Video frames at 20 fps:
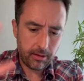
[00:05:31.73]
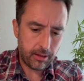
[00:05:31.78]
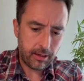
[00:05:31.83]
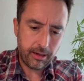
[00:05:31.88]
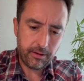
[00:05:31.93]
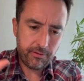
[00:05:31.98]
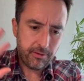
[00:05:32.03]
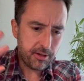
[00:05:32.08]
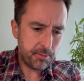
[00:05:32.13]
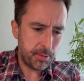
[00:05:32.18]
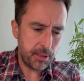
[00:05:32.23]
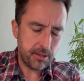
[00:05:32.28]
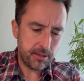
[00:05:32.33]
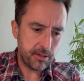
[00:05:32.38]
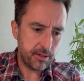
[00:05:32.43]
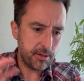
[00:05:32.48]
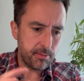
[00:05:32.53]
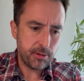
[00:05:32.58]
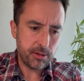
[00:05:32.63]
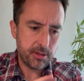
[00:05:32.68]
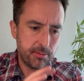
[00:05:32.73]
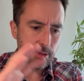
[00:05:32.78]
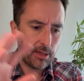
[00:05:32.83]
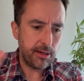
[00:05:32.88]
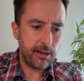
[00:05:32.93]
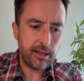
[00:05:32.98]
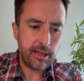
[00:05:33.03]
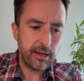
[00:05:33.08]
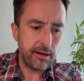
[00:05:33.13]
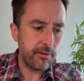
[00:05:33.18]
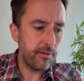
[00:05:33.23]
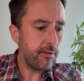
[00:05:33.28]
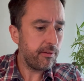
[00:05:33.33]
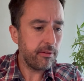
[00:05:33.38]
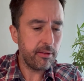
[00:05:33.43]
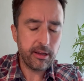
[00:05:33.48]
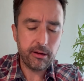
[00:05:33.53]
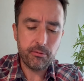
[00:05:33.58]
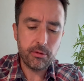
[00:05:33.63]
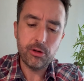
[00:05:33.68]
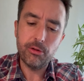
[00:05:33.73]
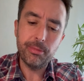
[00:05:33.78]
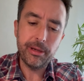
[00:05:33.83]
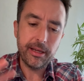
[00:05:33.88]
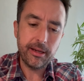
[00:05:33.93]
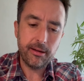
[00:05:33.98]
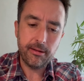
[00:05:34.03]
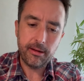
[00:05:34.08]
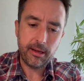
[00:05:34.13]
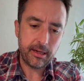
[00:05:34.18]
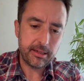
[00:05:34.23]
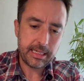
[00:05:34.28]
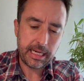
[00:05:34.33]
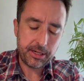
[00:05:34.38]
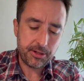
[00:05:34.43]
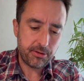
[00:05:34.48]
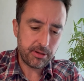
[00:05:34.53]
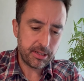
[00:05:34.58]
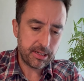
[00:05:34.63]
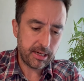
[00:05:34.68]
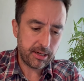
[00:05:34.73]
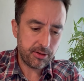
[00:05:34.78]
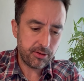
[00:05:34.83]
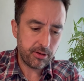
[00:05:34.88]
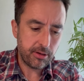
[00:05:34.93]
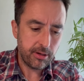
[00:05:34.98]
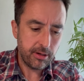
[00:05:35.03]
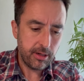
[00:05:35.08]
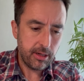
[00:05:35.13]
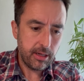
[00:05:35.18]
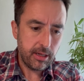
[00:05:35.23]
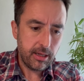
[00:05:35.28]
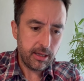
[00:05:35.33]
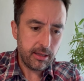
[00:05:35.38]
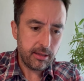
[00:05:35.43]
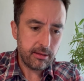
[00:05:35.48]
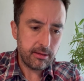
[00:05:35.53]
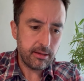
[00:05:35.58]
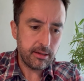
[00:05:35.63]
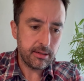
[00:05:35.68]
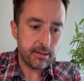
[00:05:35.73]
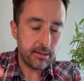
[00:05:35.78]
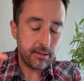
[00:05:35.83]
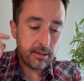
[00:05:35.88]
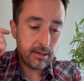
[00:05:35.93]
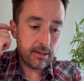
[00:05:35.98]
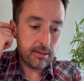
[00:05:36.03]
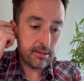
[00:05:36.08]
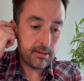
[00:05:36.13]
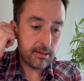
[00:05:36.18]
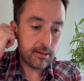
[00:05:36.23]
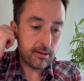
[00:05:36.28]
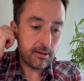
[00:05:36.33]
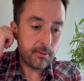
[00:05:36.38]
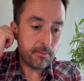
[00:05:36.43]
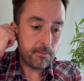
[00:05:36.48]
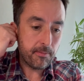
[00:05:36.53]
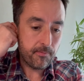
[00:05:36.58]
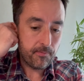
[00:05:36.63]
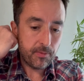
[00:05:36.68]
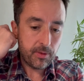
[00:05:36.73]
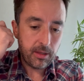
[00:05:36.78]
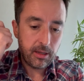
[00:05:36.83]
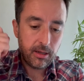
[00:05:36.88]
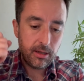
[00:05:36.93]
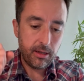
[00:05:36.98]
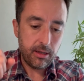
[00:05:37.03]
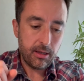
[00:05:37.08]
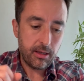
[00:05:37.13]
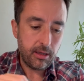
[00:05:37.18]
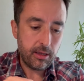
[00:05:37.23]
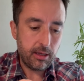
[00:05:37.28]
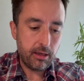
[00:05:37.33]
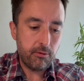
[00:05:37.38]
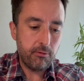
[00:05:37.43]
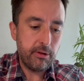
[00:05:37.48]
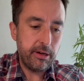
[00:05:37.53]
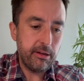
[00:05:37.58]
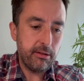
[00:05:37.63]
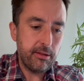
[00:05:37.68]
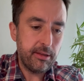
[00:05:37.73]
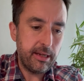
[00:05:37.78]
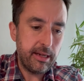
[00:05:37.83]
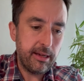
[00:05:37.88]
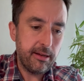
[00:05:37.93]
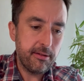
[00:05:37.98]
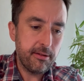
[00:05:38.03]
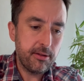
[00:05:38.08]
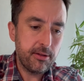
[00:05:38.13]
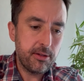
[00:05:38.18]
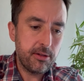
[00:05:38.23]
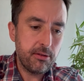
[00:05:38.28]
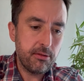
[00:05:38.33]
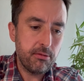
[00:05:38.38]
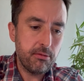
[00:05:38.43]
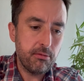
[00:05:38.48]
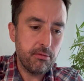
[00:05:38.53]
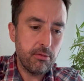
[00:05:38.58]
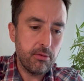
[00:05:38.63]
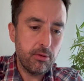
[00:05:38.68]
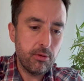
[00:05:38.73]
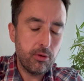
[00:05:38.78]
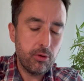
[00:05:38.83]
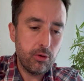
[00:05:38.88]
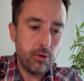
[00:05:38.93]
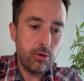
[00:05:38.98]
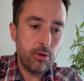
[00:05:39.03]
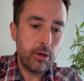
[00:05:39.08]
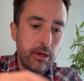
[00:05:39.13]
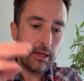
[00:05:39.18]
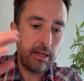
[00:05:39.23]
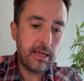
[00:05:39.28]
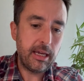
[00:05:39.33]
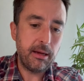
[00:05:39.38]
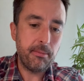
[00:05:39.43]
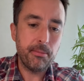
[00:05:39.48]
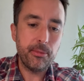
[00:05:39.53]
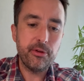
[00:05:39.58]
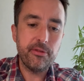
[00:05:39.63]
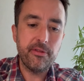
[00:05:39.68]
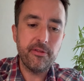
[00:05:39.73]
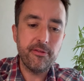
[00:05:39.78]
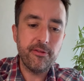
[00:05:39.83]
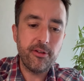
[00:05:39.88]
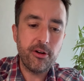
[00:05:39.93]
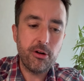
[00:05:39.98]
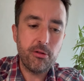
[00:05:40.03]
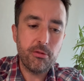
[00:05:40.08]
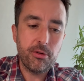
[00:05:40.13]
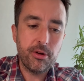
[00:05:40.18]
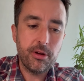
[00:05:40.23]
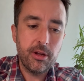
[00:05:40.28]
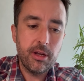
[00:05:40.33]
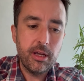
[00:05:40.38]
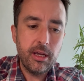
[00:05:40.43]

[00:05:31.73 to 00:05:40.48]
if this person's supposed to be in your life, they will be, etc., etc. This is a real need to keep moving forward.